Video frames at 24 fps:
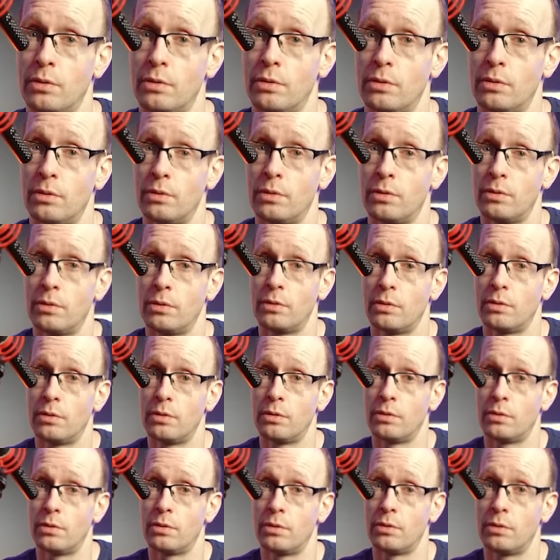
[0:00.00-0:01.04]
And it's
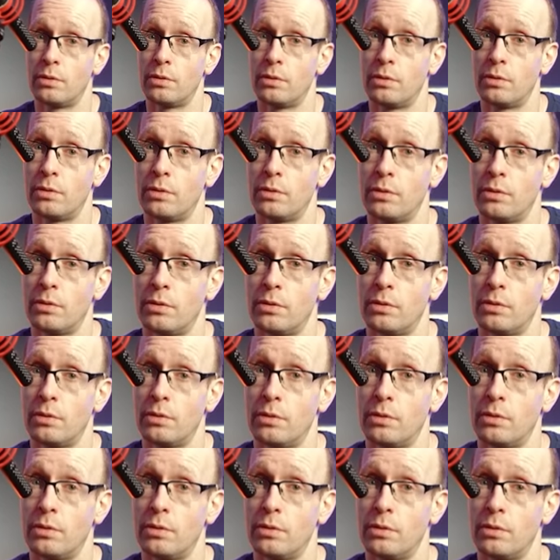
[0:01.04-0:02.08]
fixed. The
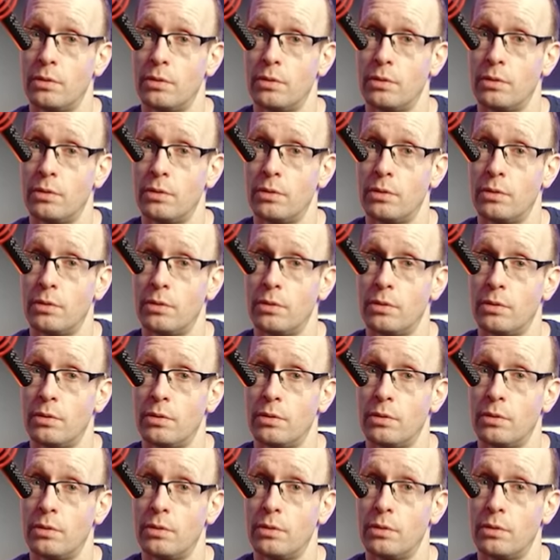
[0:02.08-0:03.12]
filter
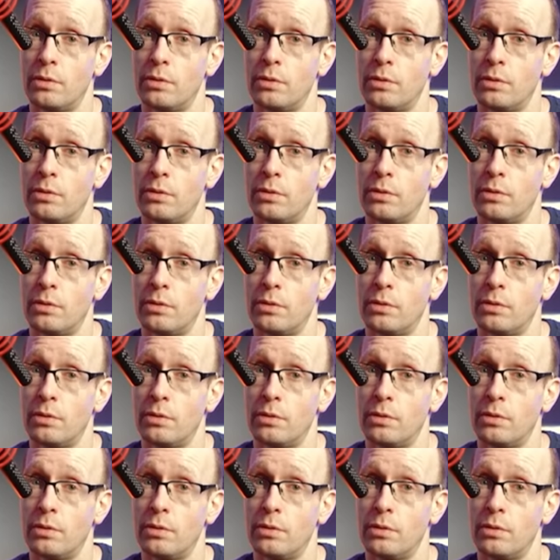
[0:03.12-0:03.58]
reconstructs the clipped